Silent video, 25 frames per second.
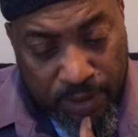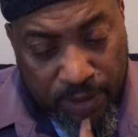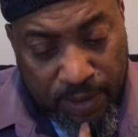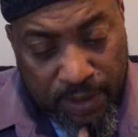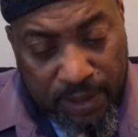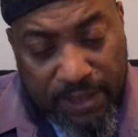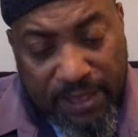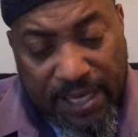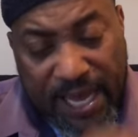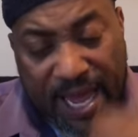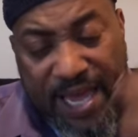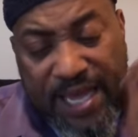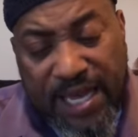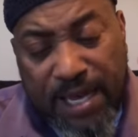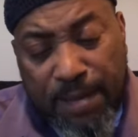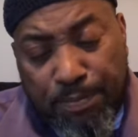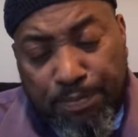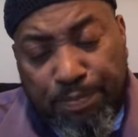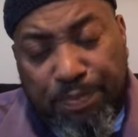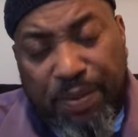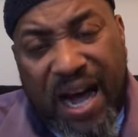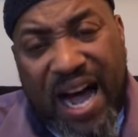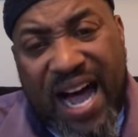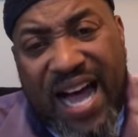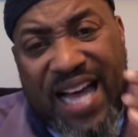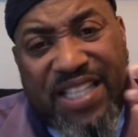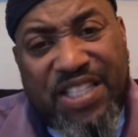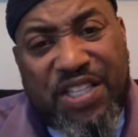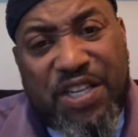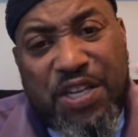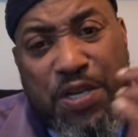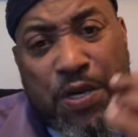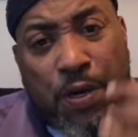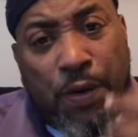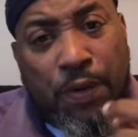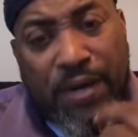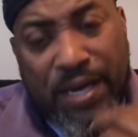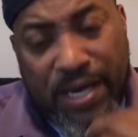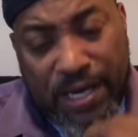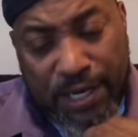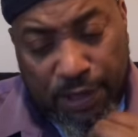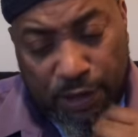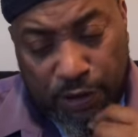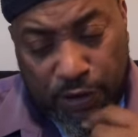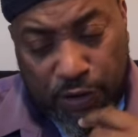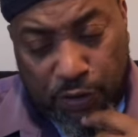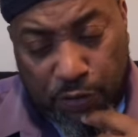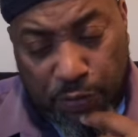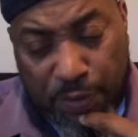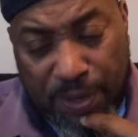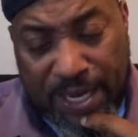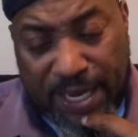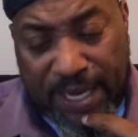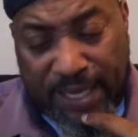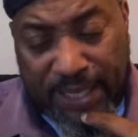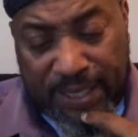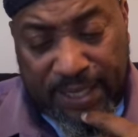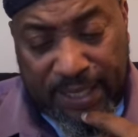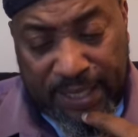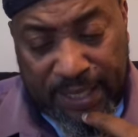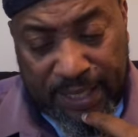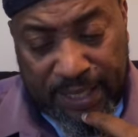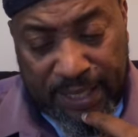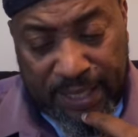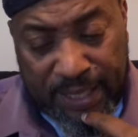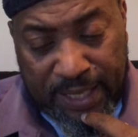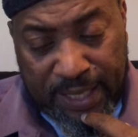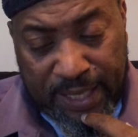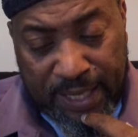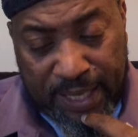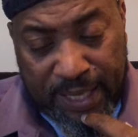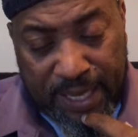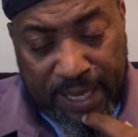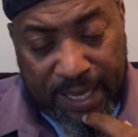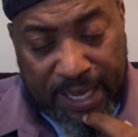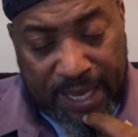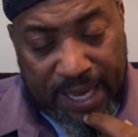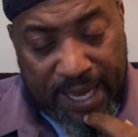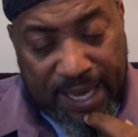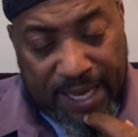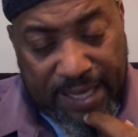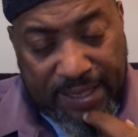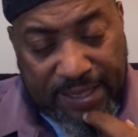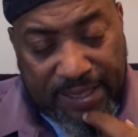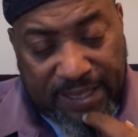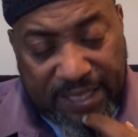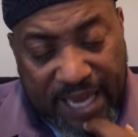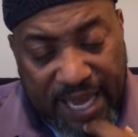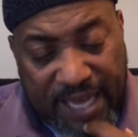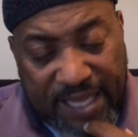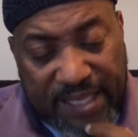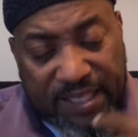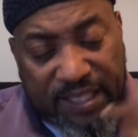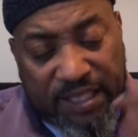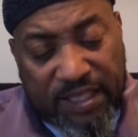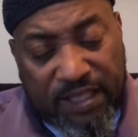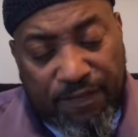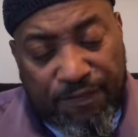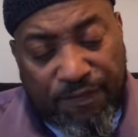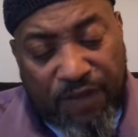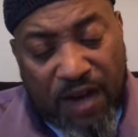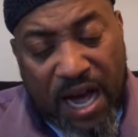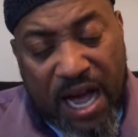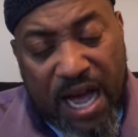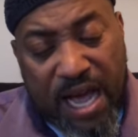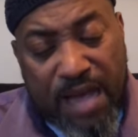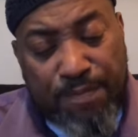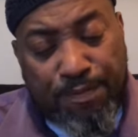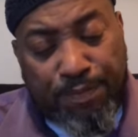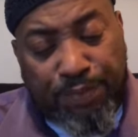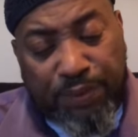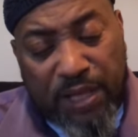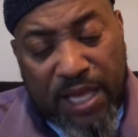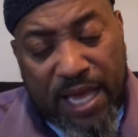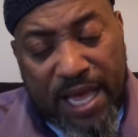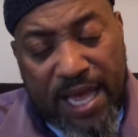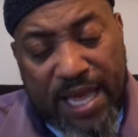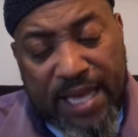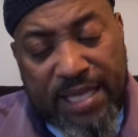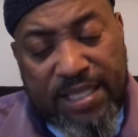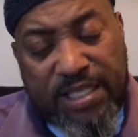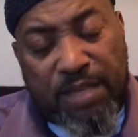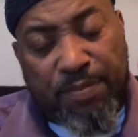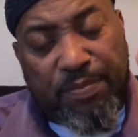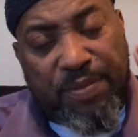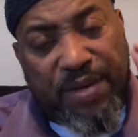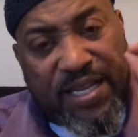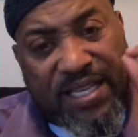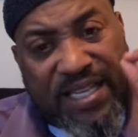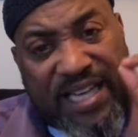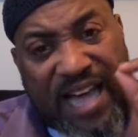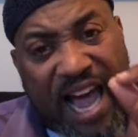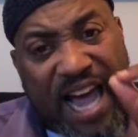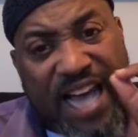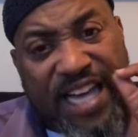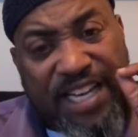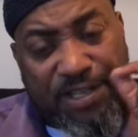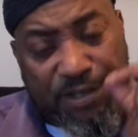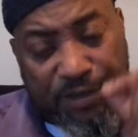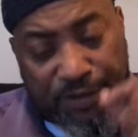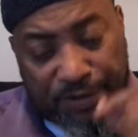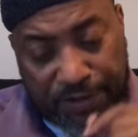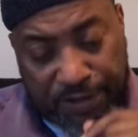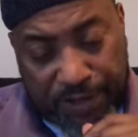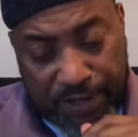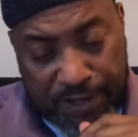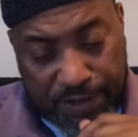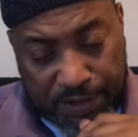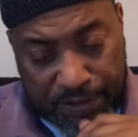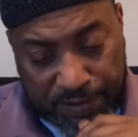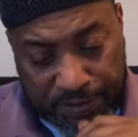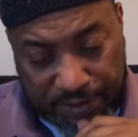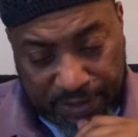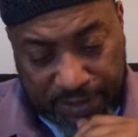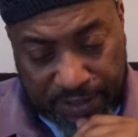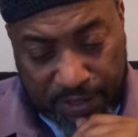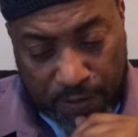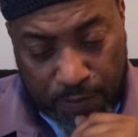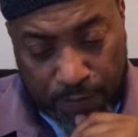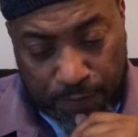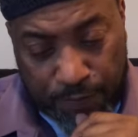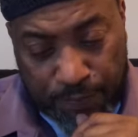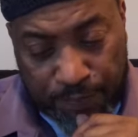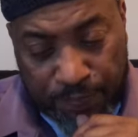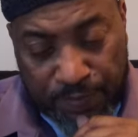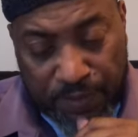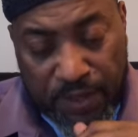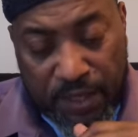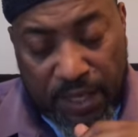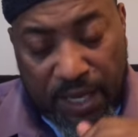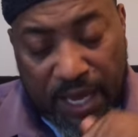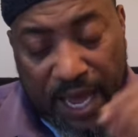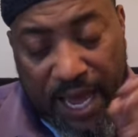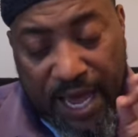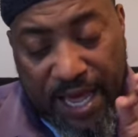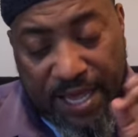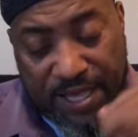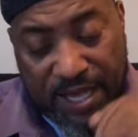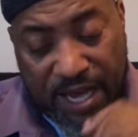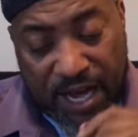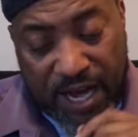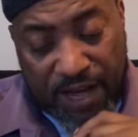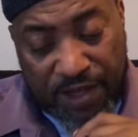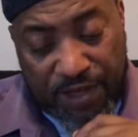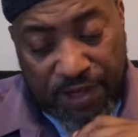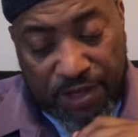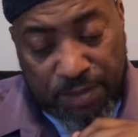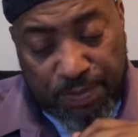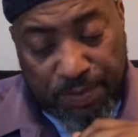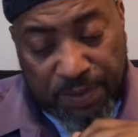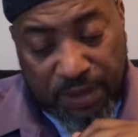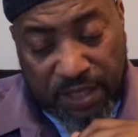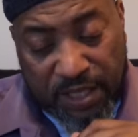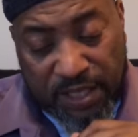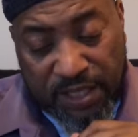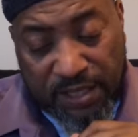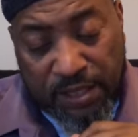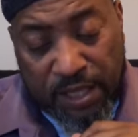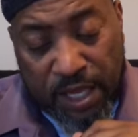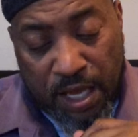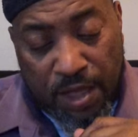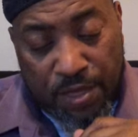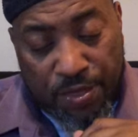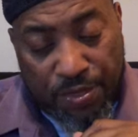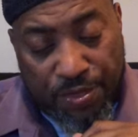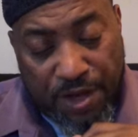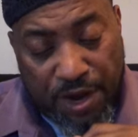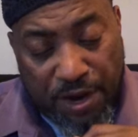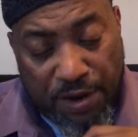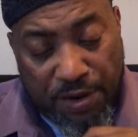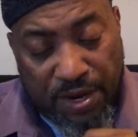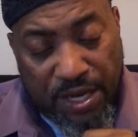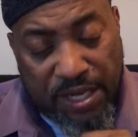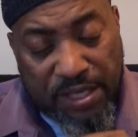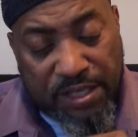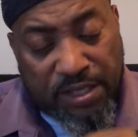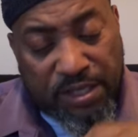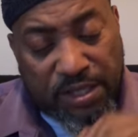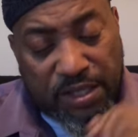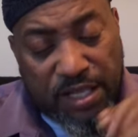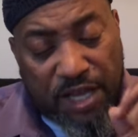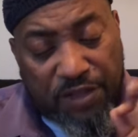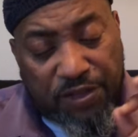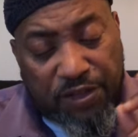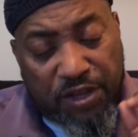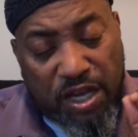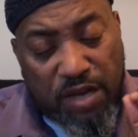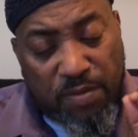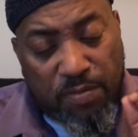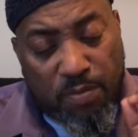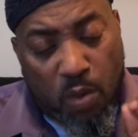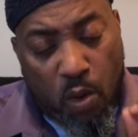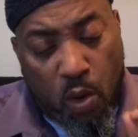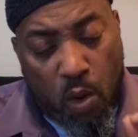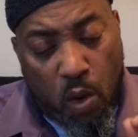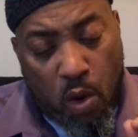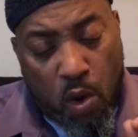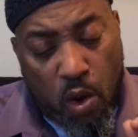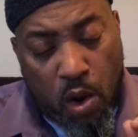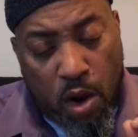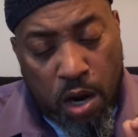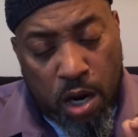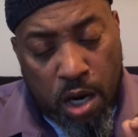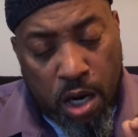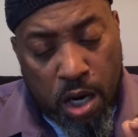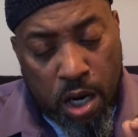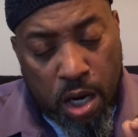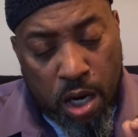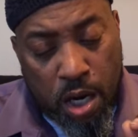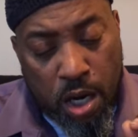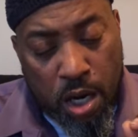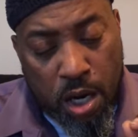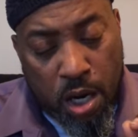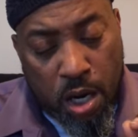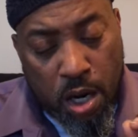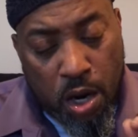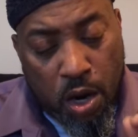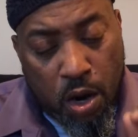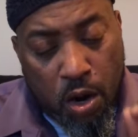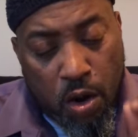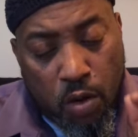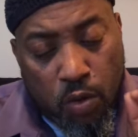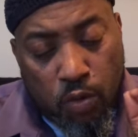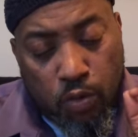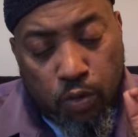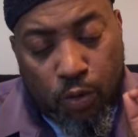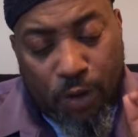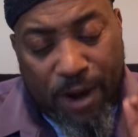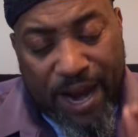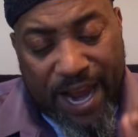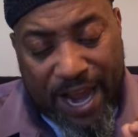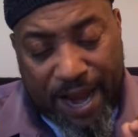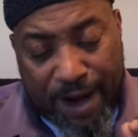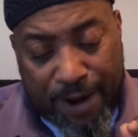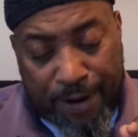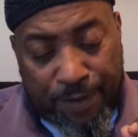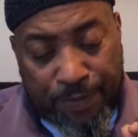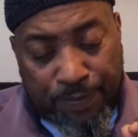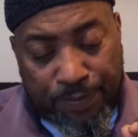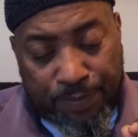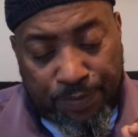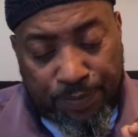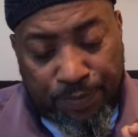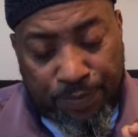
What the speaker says: Say goodbye to your inner critic and take the divine pledge to be kinder to yourself and others, because there is nothing more rare